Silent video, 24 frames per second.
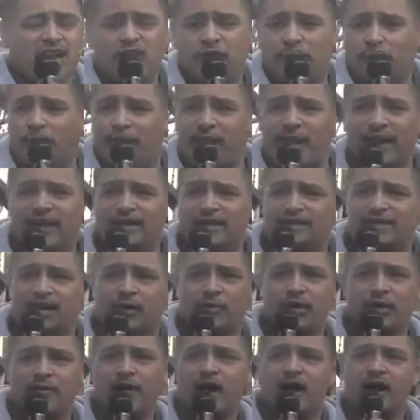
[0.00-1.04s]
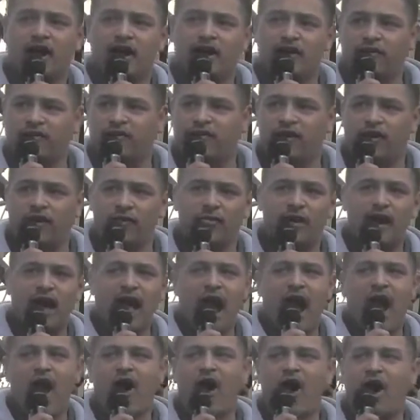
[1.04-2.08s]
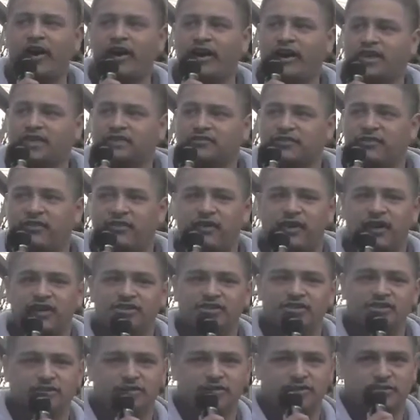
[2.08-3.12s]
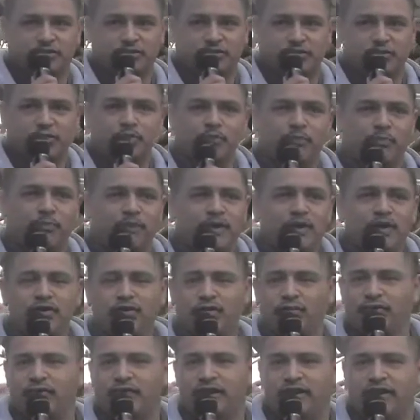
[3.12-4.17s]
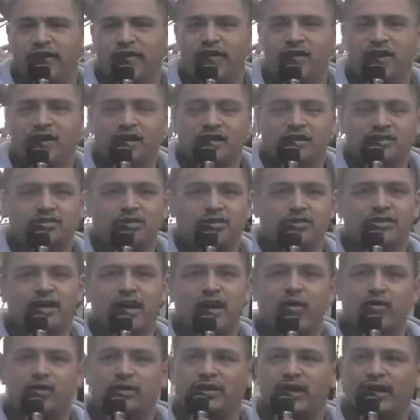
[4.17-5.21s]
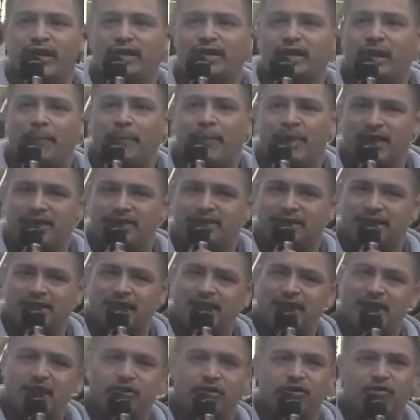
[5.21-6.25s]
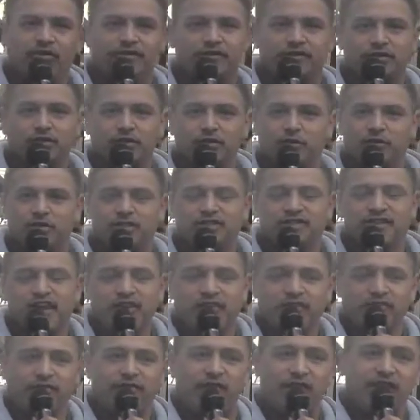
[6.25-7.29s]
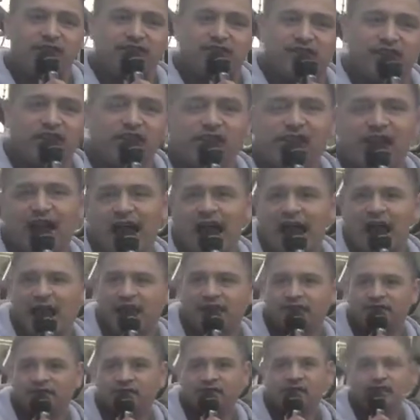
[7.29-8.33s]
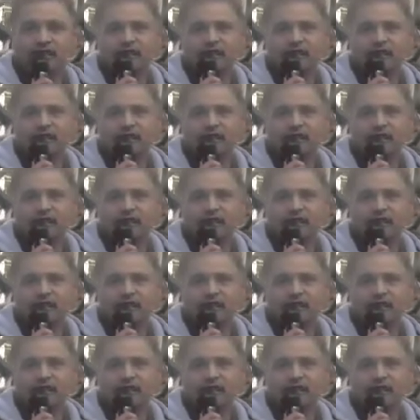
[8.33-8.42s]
other place that we might come from, how hard it is for us to be over there. So they did the best thing they could do, which sacrificed their lives